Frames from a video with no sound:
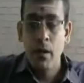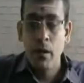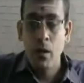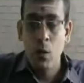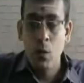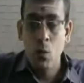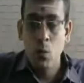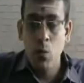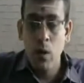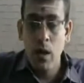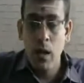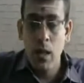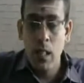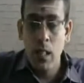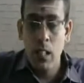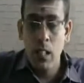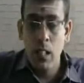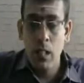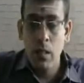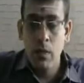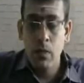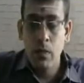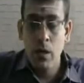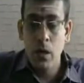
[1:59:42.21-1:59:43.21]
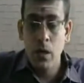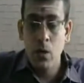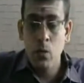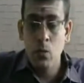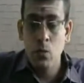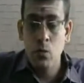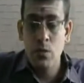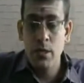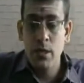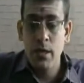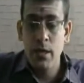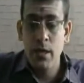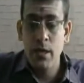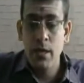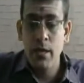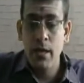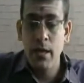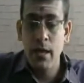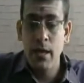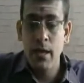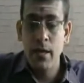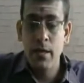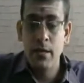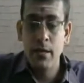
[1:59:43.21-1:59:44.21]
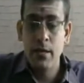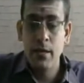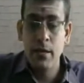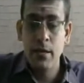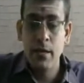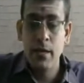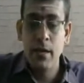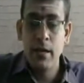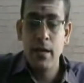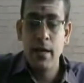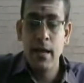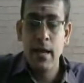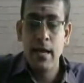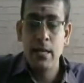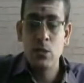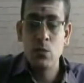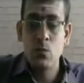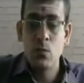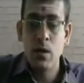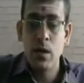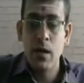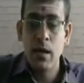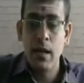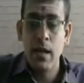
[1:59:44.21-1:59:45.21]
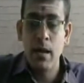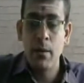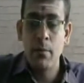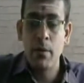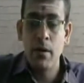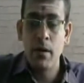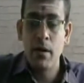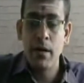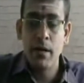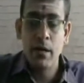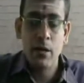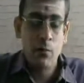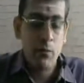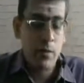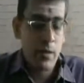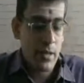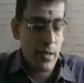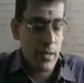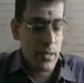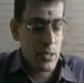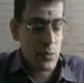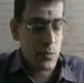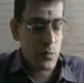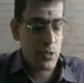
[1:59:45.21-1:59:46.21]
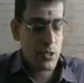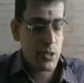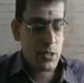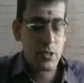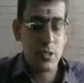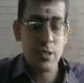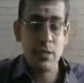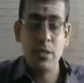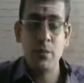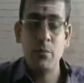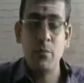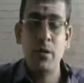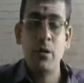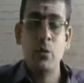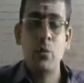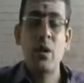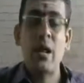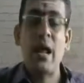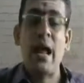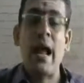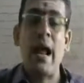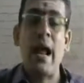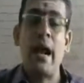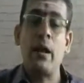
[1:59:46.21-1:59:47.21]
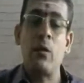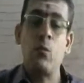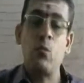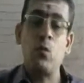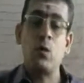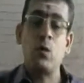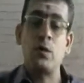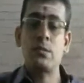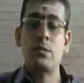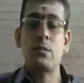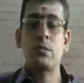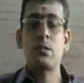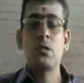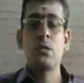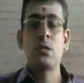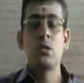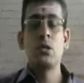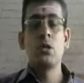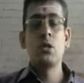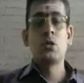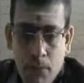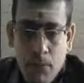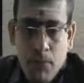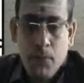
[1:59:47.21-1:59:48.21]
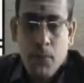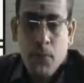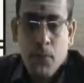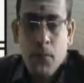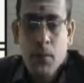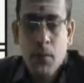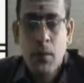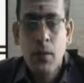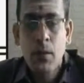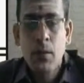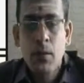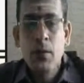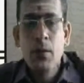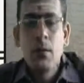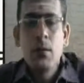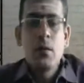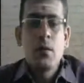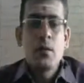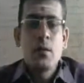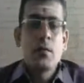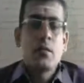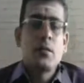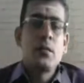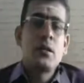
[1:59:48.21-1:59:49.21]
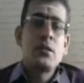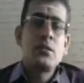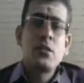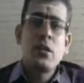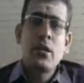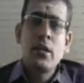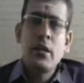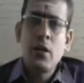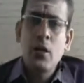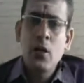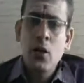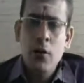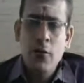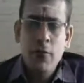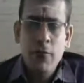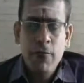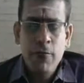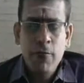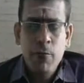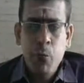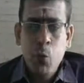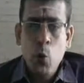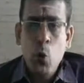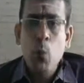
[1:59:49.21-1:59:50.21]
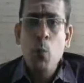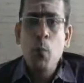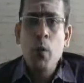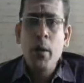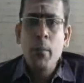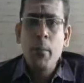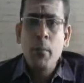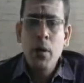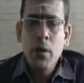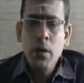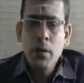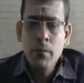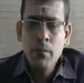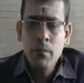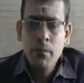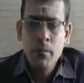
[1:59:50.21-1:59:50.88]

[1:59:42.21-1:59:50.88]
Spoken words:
12,800 as your labor rate variance, which is nothing but your adverse. That's the end of problem number